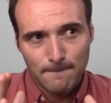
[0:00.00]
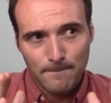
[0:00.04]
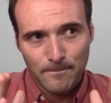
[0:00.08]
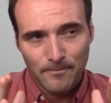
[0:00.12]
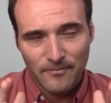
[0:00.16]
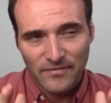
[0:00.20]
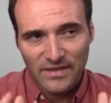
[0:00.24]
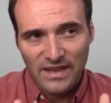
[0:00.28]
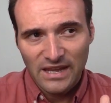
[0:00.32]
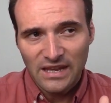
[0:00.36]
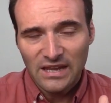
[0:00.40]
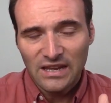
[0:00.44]

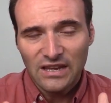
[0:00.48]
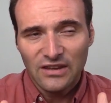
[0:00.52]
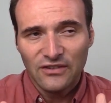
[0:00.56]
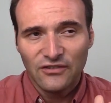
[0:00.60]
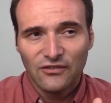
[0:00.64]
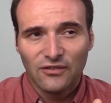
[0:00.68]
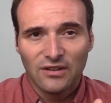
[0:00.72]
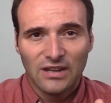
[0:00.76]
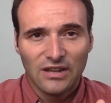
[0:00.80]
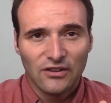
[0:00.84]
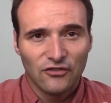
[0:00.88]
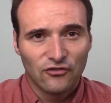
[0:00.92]

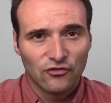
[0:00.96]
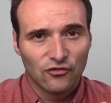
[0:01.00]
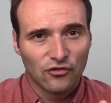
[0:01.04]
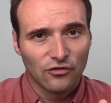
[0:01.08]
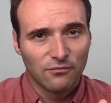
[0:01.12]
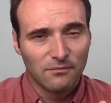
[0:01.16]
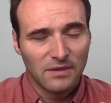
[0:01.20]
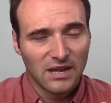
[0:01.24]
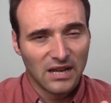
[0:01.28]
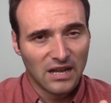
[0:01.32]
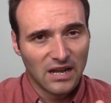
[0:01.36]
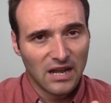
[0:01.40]
these lists
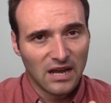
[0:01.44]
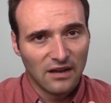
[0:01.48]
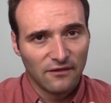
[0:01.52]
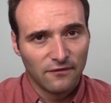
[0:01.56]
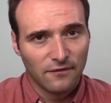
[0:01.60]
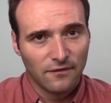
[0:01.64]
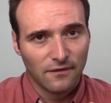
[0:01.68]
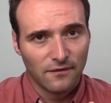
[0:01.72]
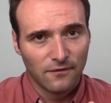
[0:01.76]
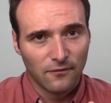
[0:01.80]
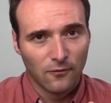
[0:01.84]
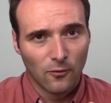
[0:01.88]
should be enough
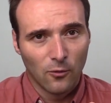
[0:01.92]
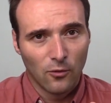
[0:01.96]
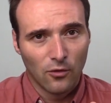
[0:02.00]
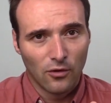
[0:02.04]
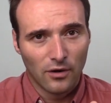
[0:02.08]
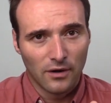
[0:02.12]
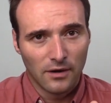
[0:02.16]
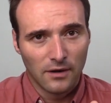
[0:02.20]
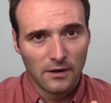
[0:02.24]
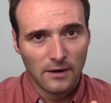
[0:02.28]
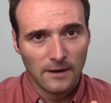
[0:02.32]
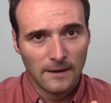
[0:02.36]

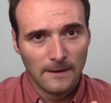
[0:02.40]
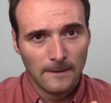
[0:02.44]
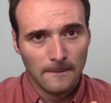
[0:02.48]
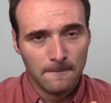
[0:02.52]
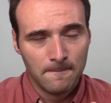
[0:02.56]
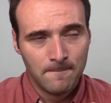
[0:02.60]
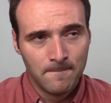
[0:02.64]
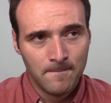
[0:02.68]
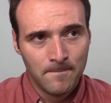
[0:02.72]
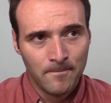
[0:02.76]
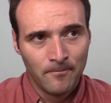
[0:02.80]
for uh,